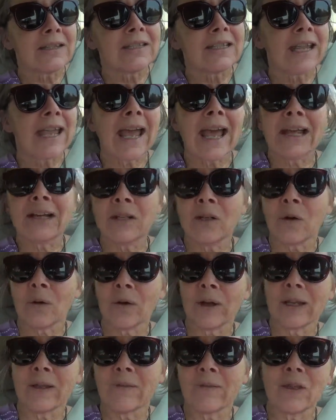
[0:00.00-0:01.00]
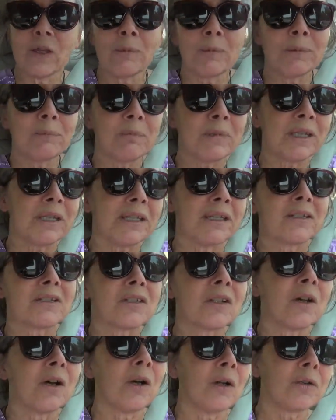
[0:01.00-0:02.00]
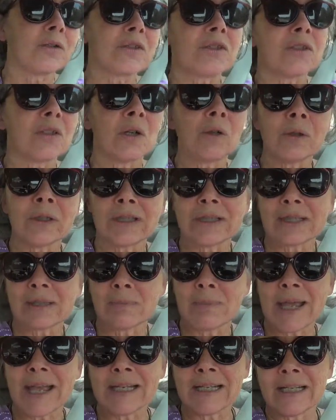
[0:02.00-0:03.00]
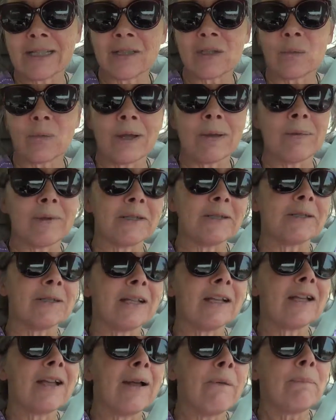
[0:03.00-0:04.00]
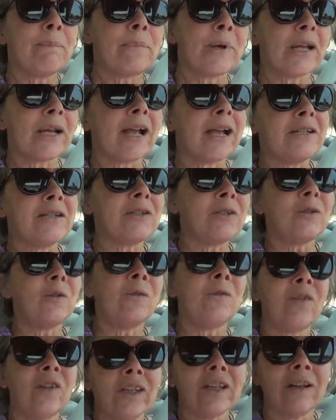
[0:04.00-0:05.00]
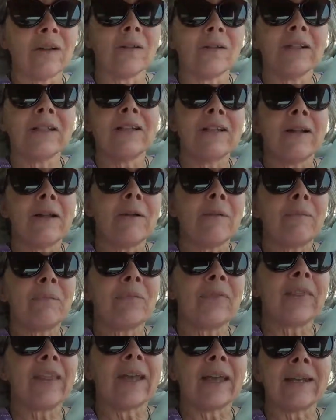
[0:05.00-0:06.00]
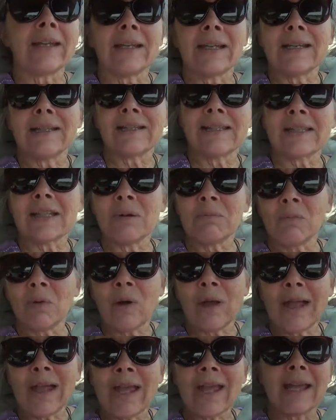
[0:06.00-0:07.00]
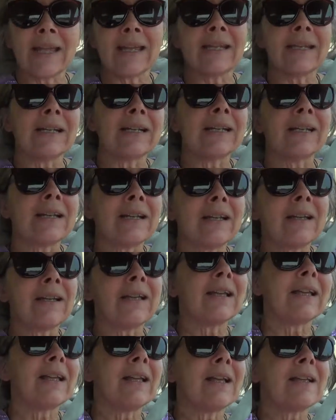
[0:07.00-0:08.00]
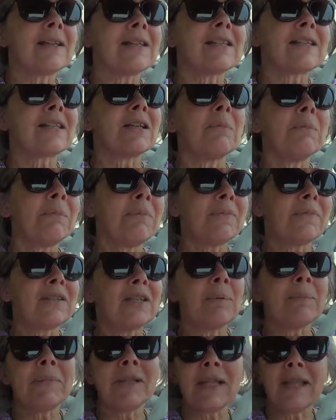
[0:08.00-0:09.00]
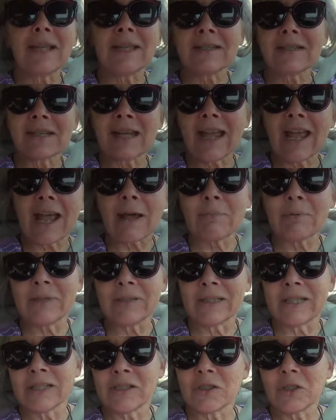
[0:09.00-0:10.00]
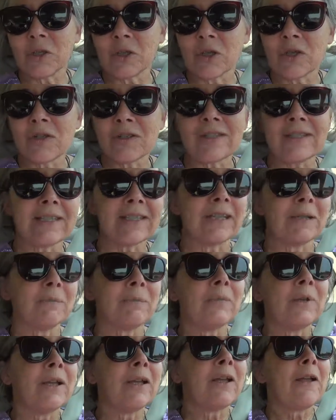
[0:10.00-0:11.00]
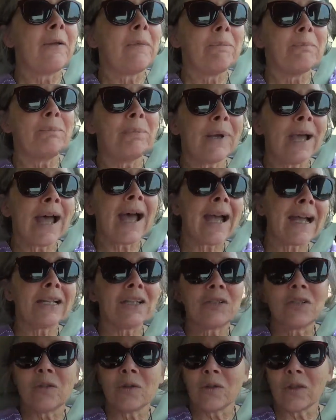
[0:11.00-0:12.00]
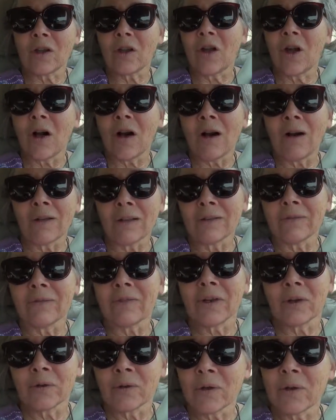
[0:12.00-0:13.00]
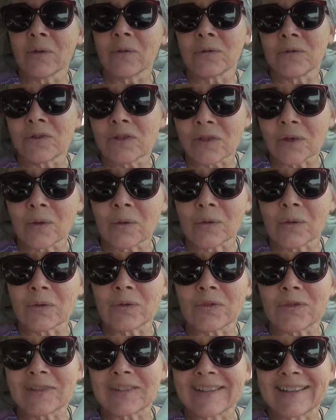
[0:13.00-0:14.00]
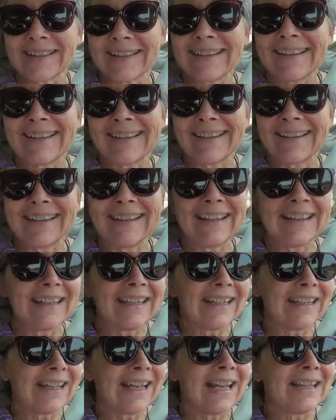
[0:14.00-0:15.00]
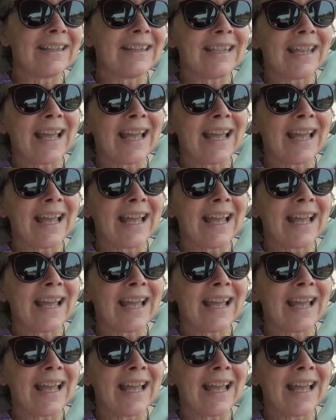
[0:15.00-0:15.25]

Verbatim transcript: category of human beings called soulless men and women, but I do feel that in some way something has to happen that turns them back to the call of their own souls. And